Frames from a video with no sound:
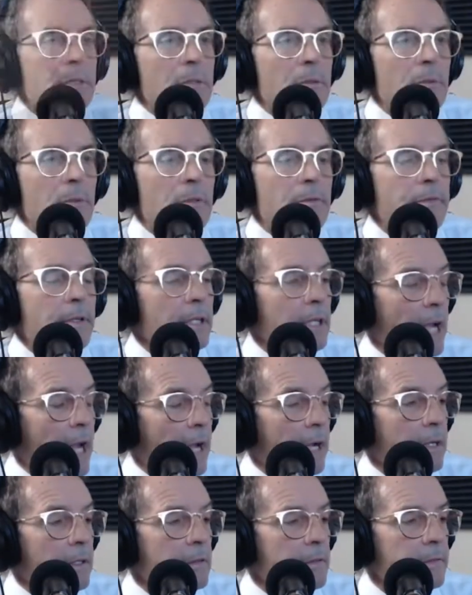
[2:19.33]
were very
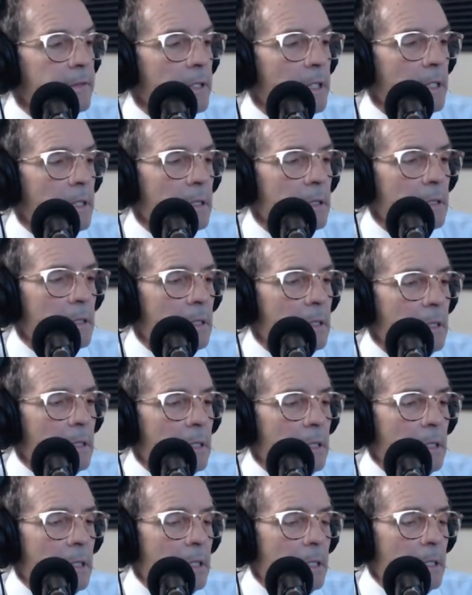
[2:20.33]
active uh,
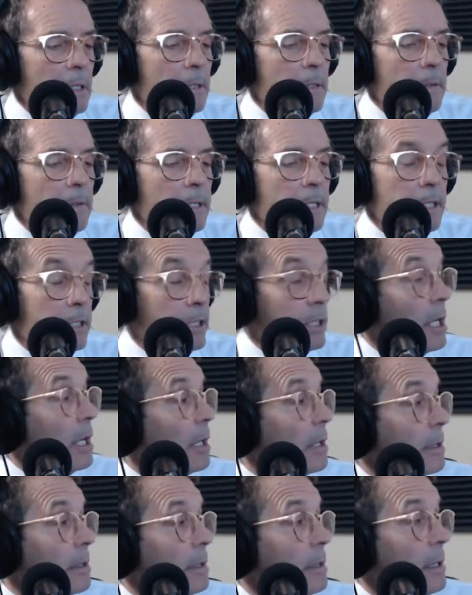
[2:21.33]
uh, in
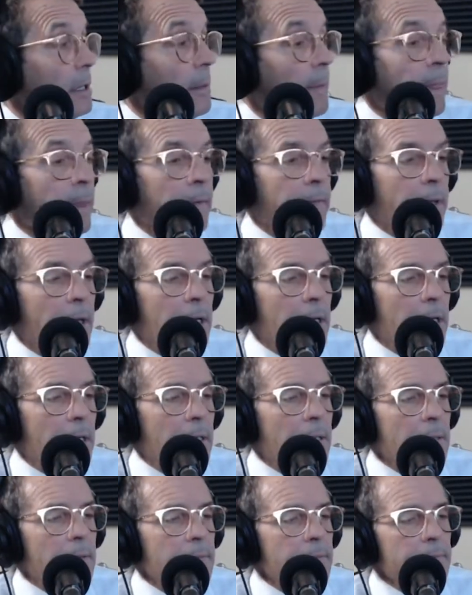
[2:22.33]
soccer,
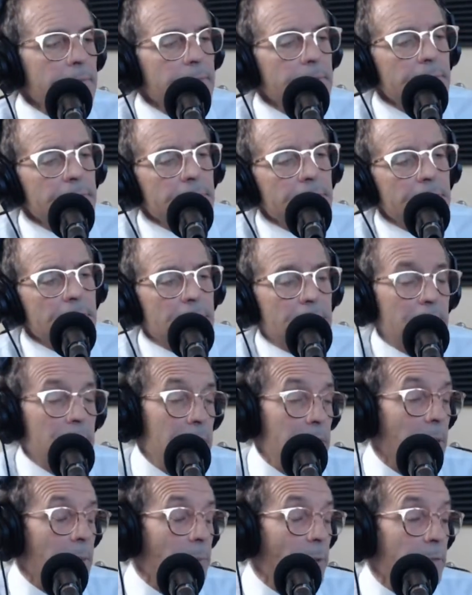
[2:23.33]
um,
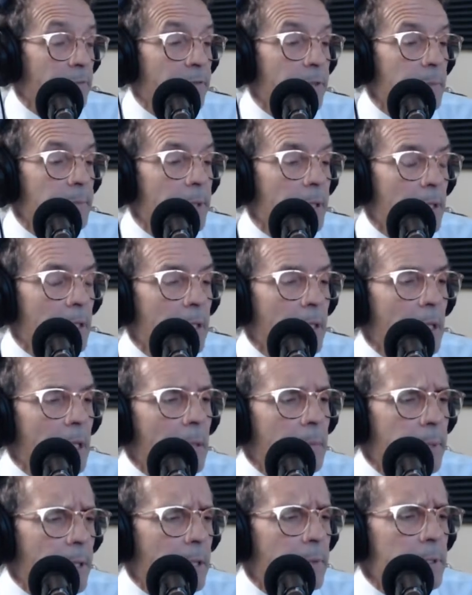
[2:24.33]
somewhat football,
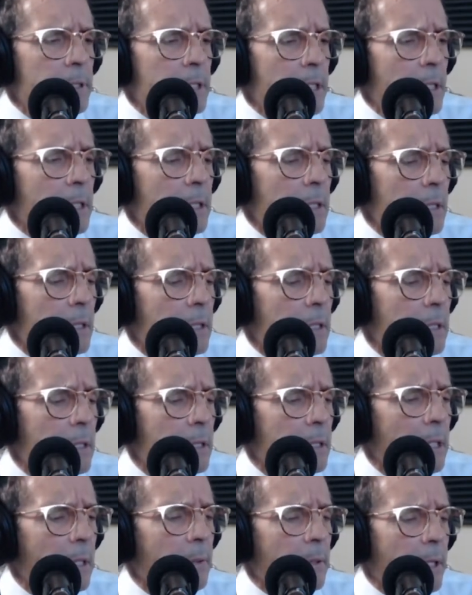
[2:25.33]
but it was uh,
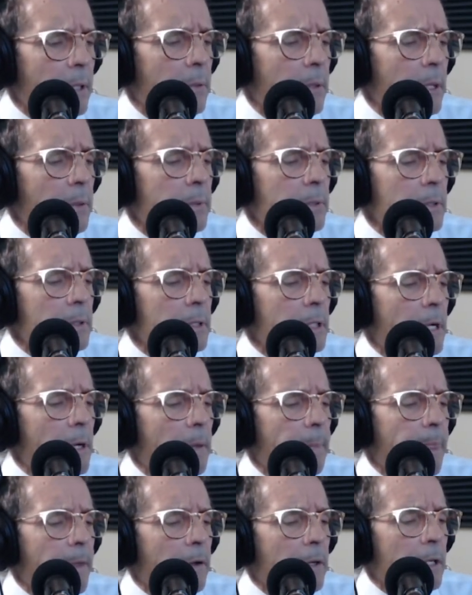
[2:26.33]
they, they, they were
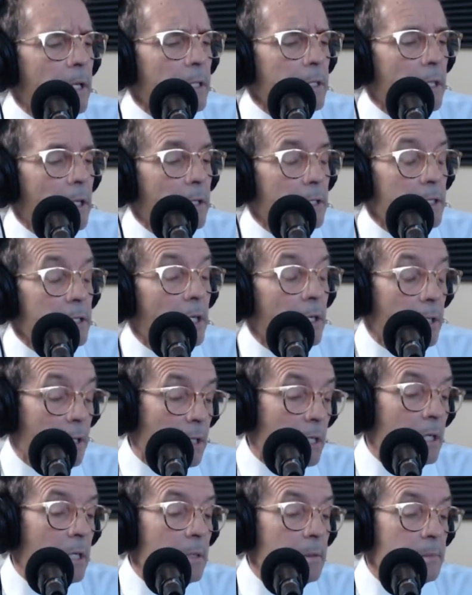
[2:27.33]
on a, on a soccer
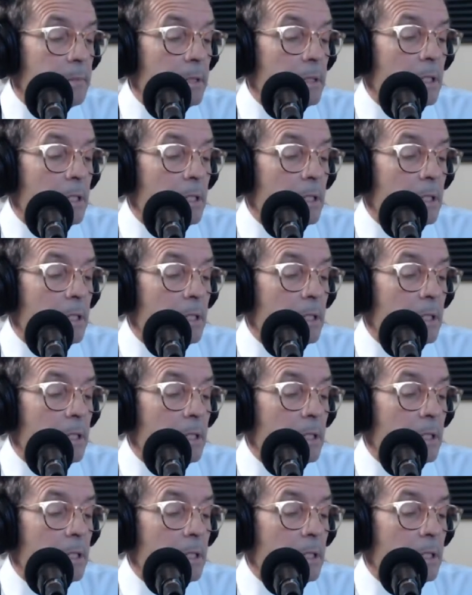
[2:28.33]
club.